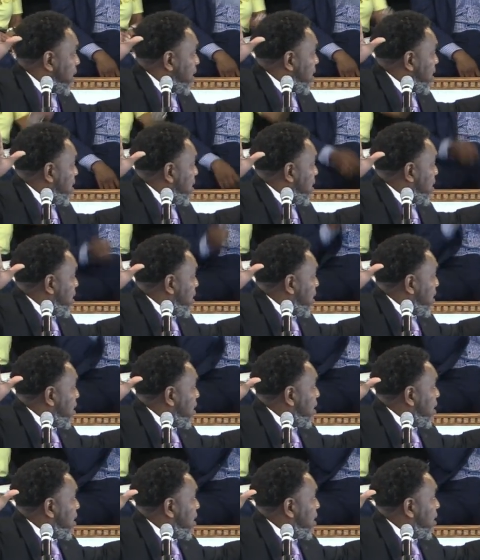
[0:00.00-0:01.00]

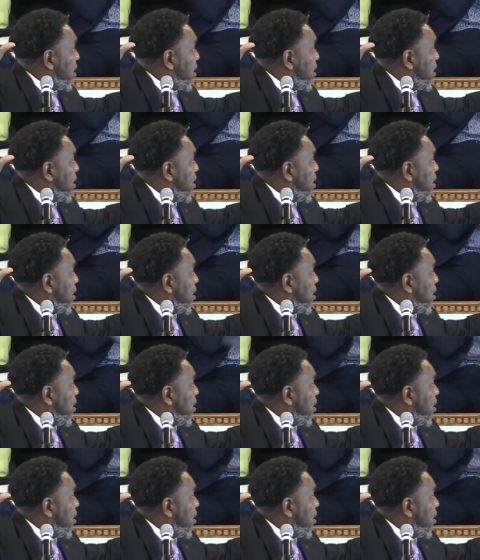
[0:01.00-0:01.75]
Nothing is said.